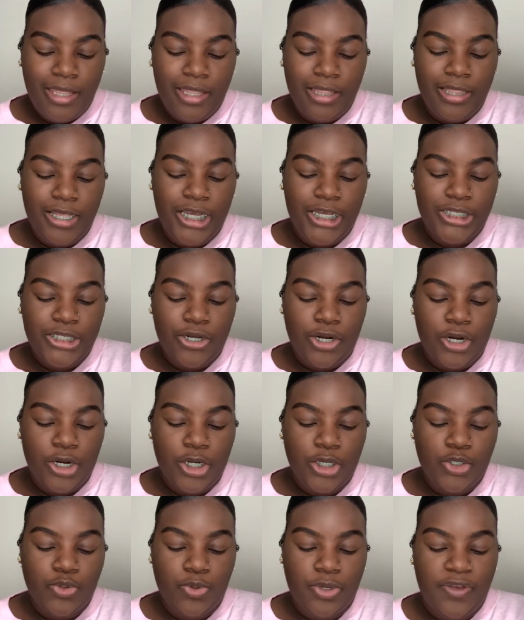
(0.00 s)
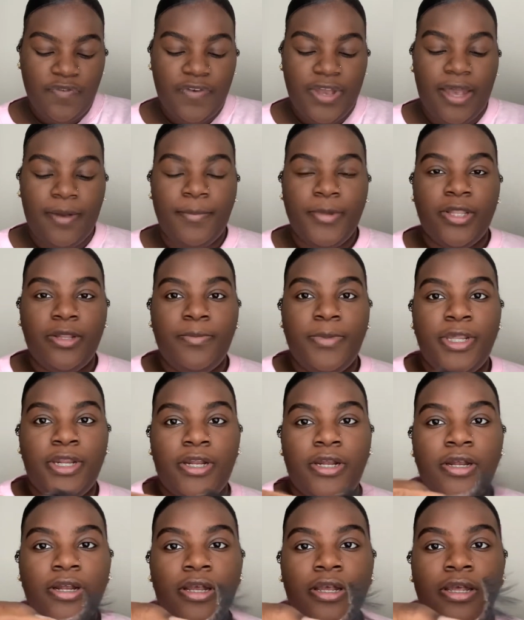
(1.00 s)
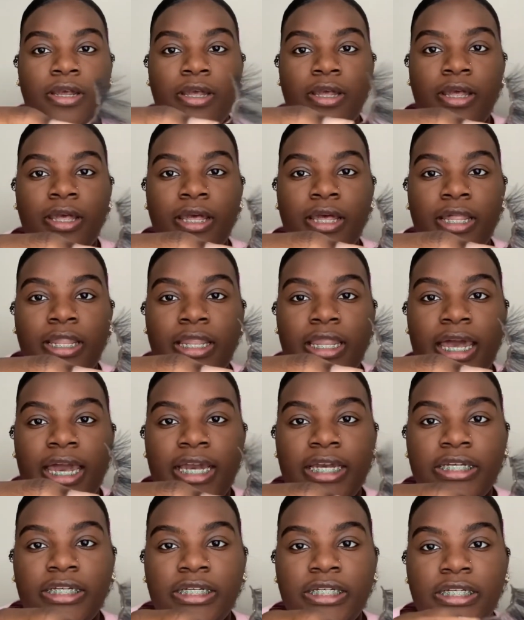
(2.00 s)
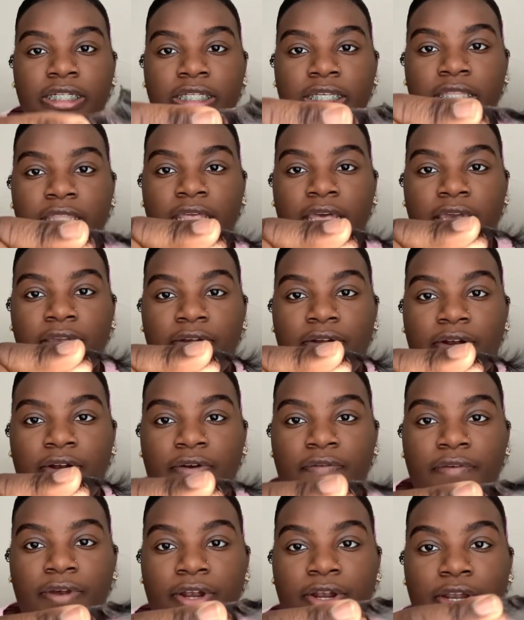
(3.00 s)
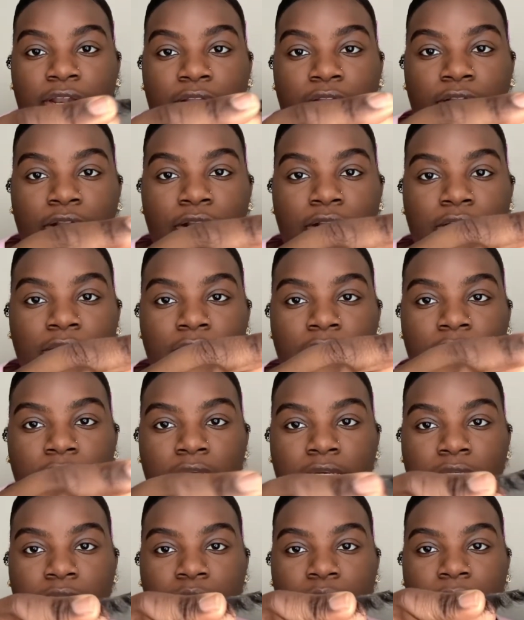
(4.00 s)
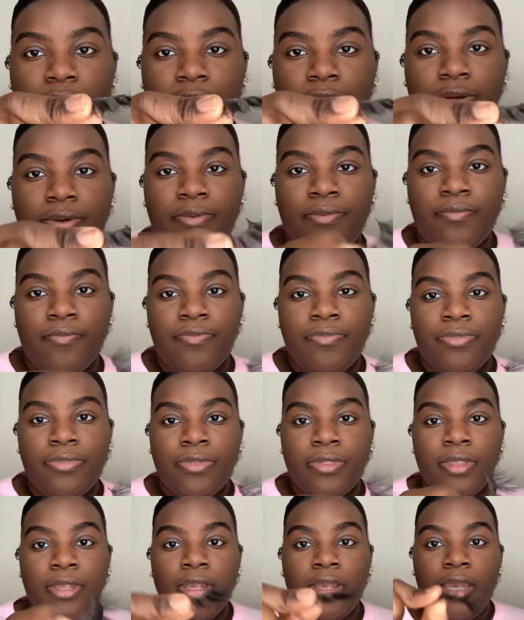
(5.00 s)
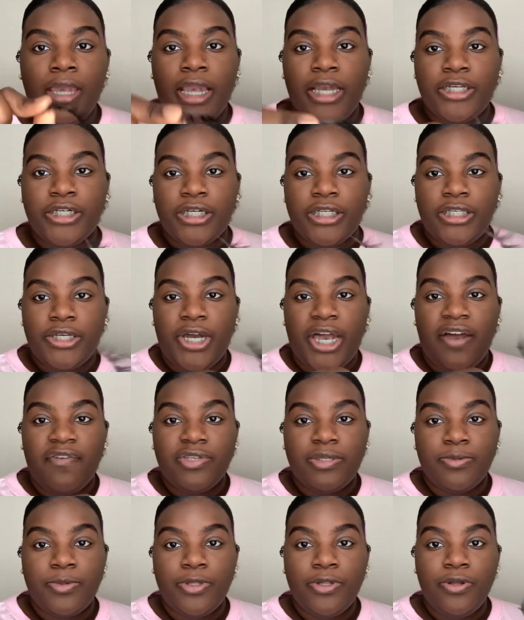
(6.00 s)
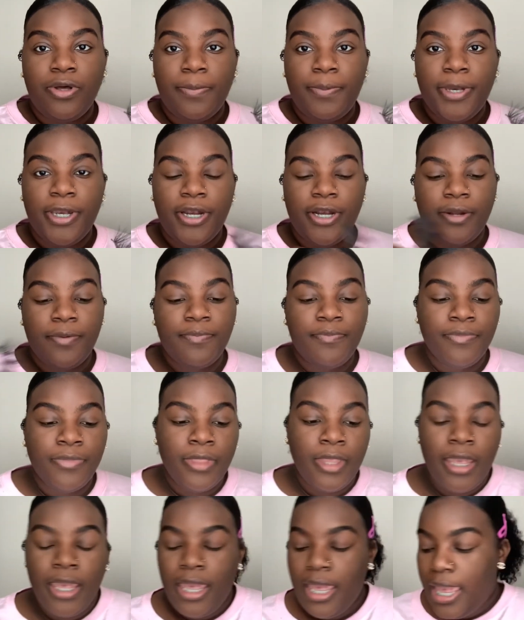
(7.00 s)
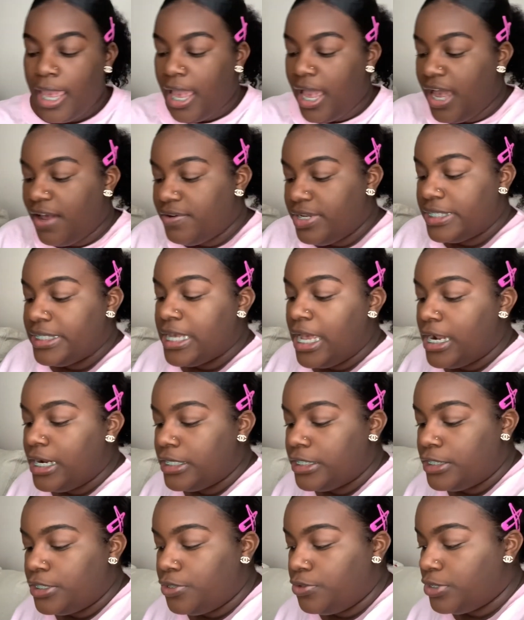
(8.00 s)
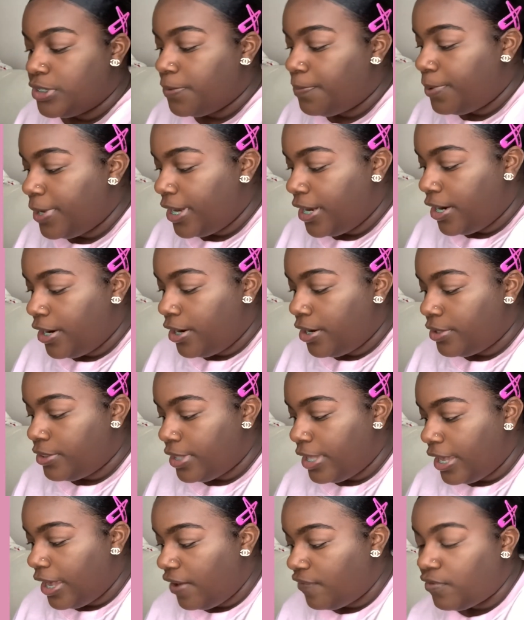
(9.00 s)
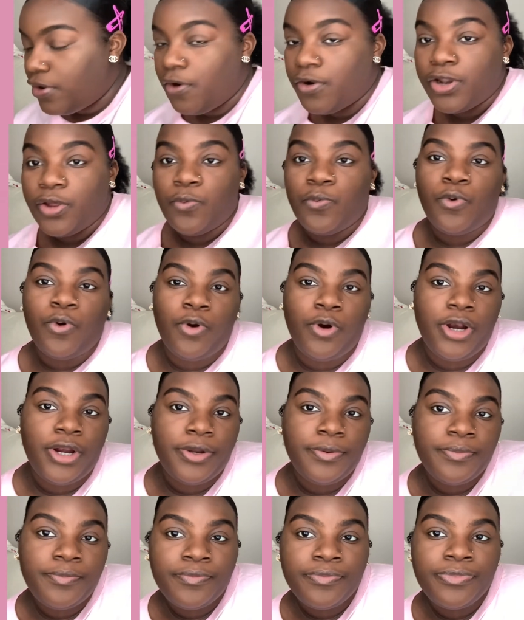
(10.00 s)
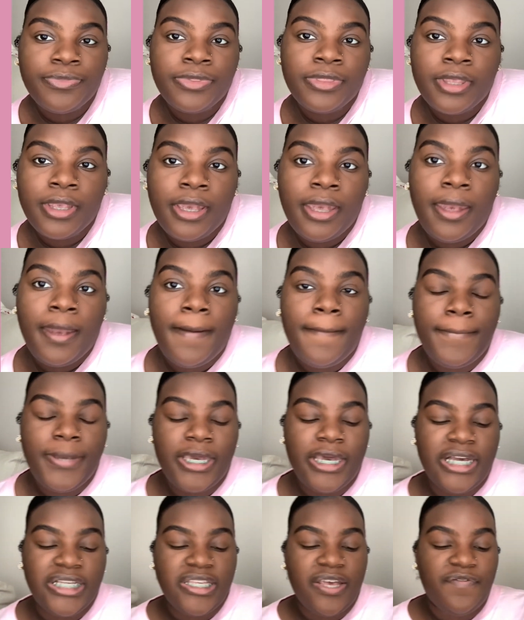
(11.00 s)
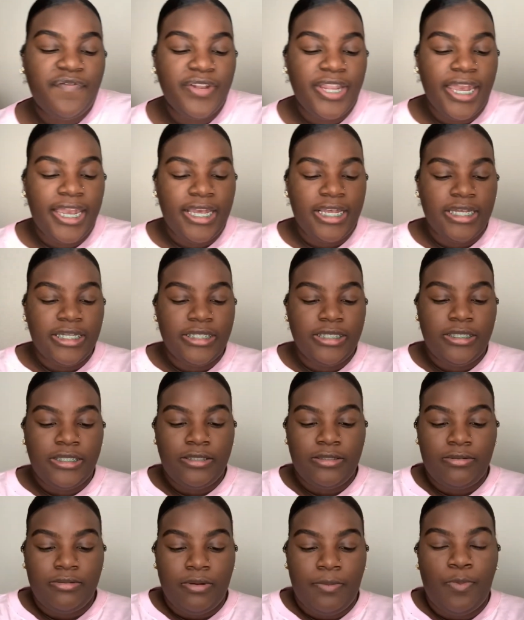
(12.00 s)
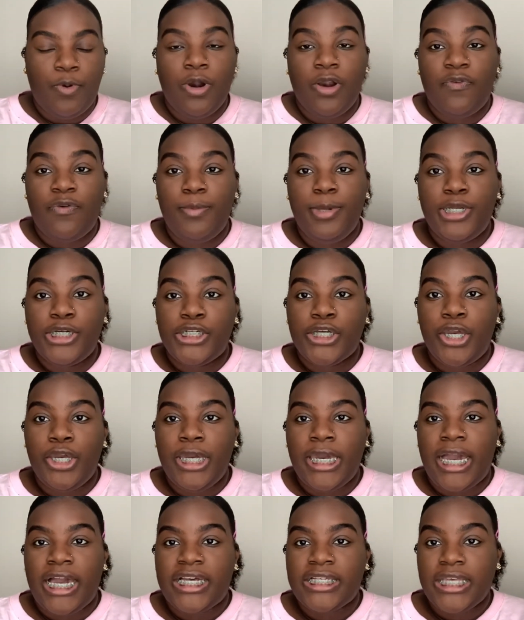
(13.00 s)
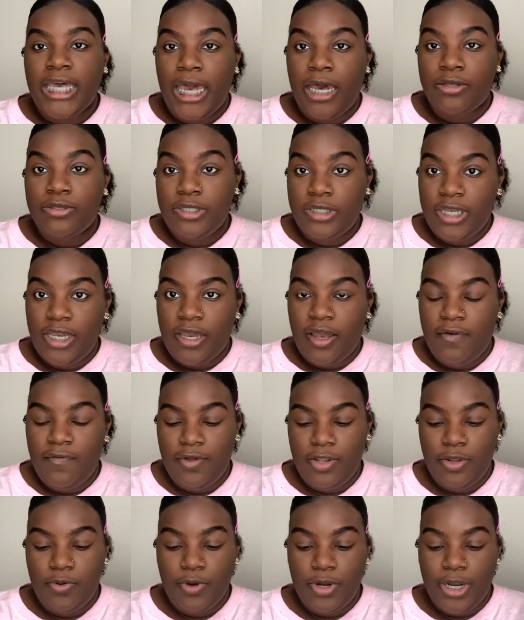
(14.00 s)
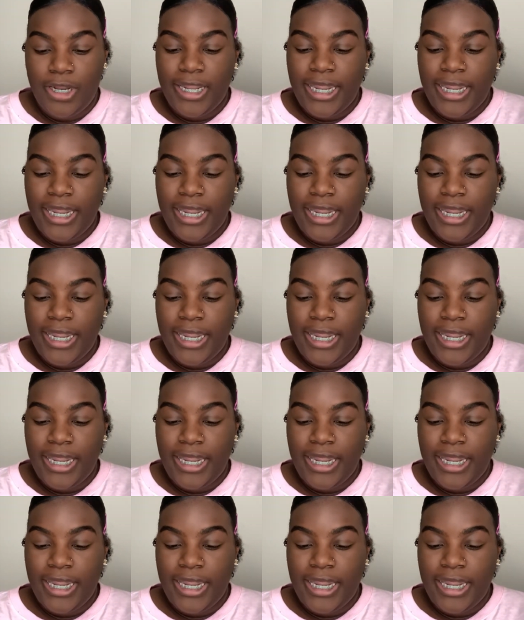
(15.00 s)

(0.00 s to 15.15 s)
These are 25mm lashes, and they are very curly as well. As you can tell, I have some glue up here. I've decided to use a pair that I've already worn, because I feel like it's important for me to show you guys how to take off glue on your